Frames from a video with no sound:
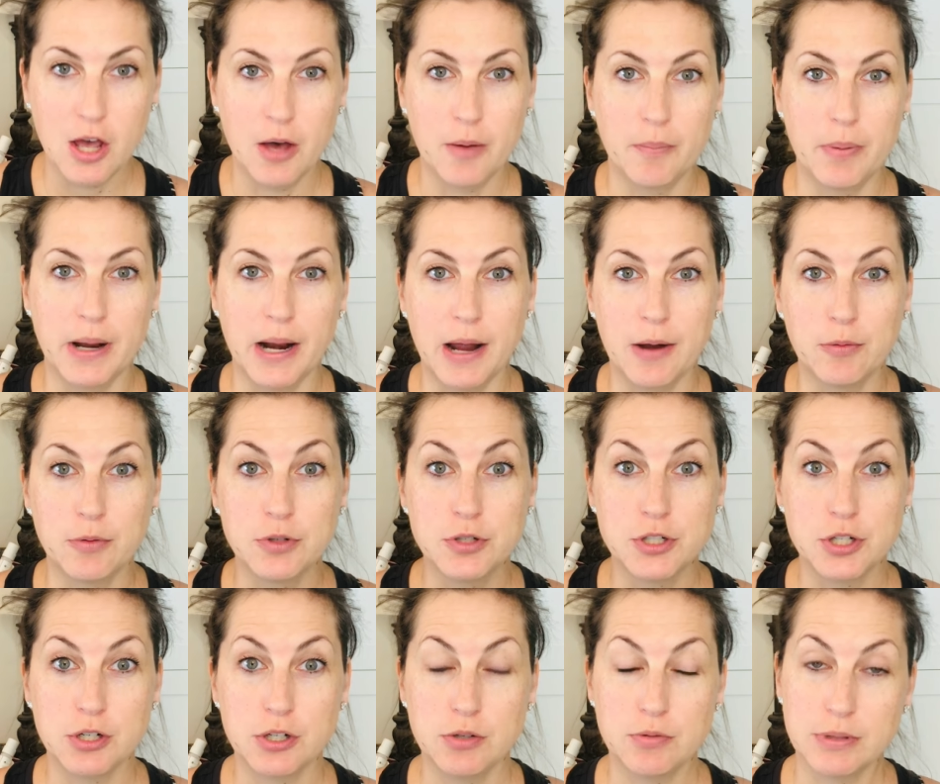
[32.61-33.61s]
but I will show
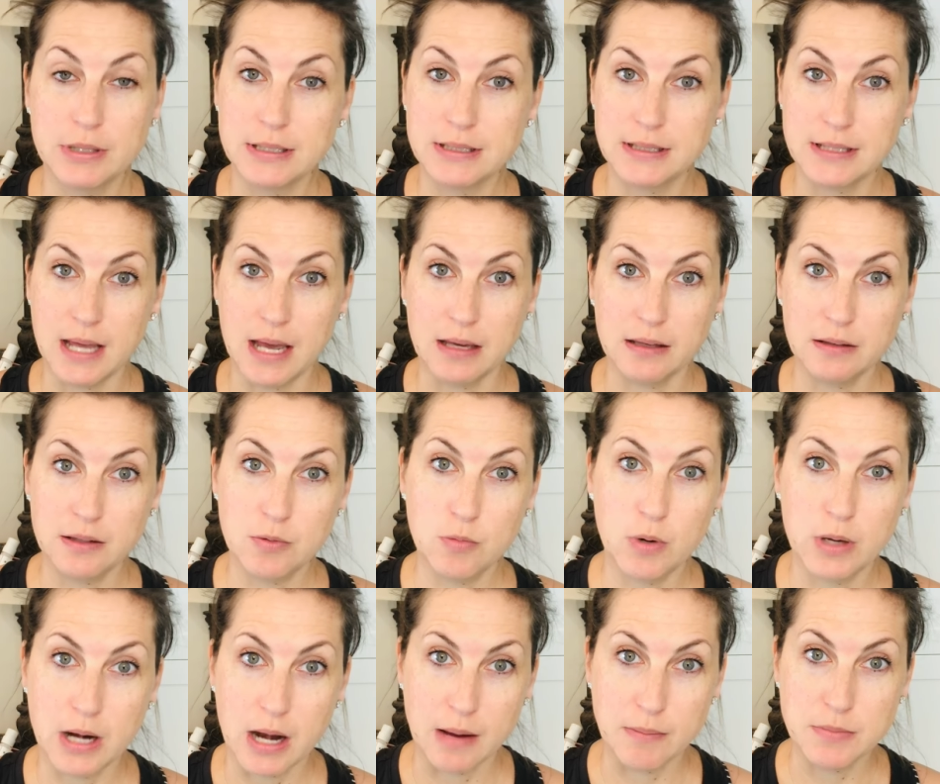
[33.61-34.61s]
you exactly
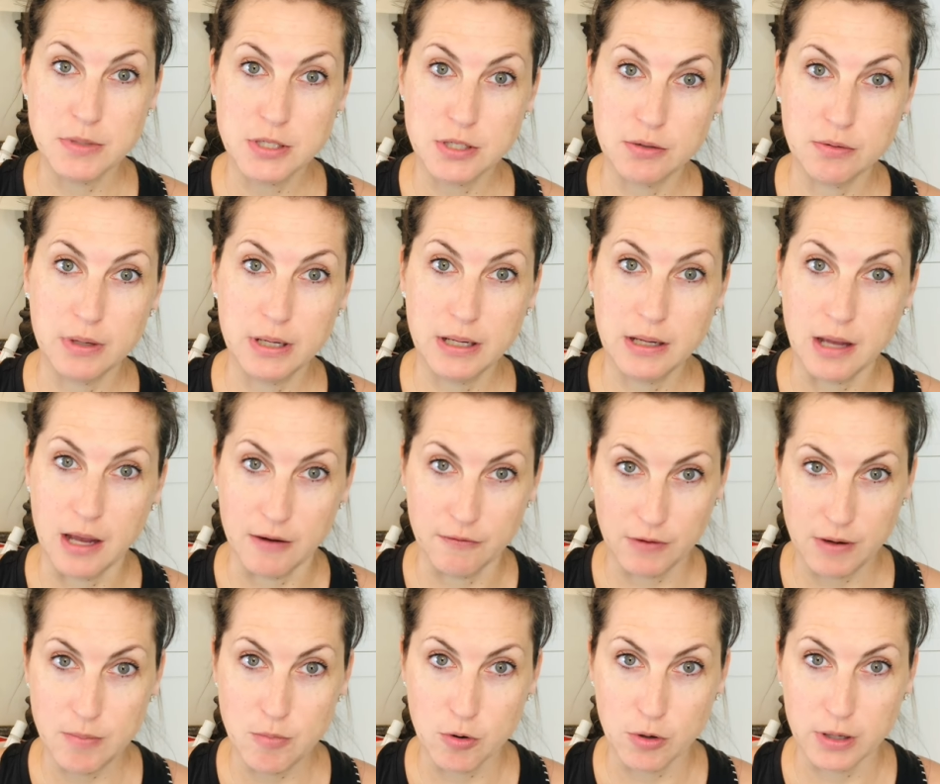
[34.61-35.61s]
what I'm doing every
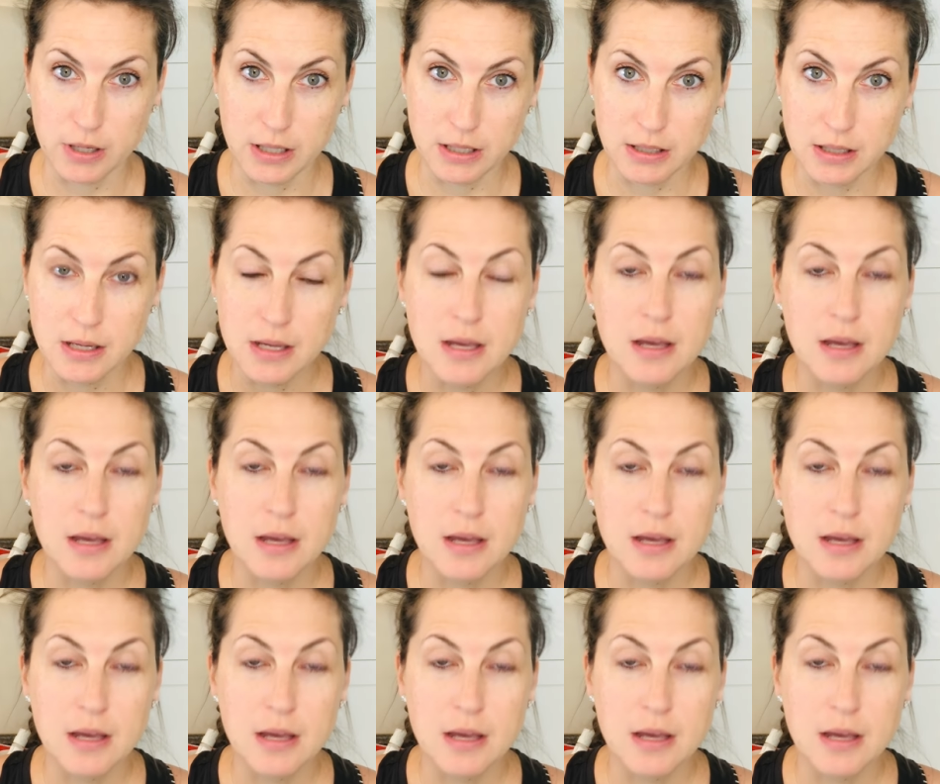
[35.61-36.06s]
morning